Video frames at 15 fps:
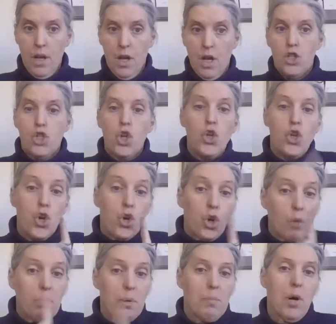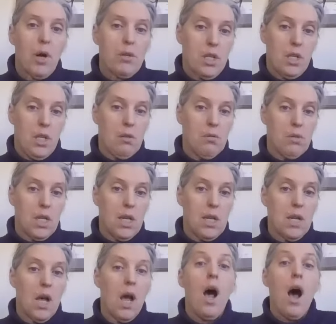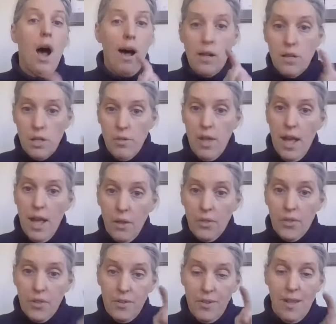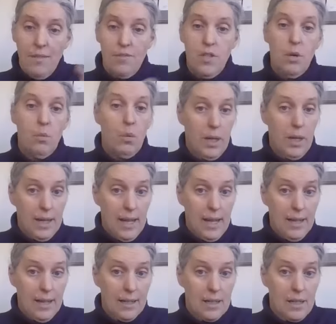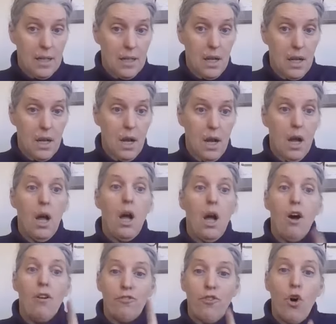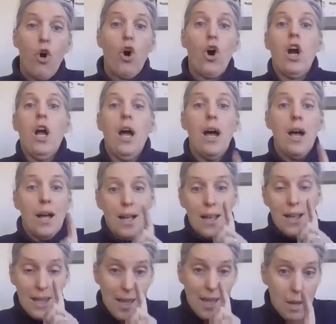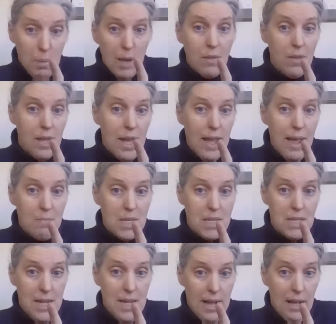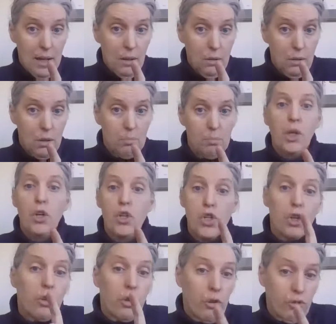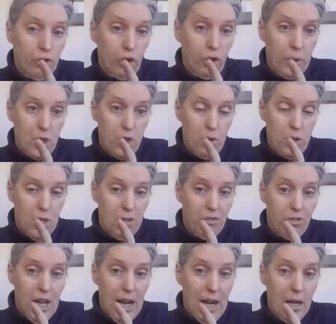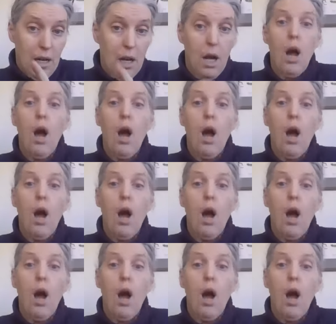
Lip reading: So you could be prosecuted under the Health and Safety at Work Act for keeping the MCL because you're not following duty of care,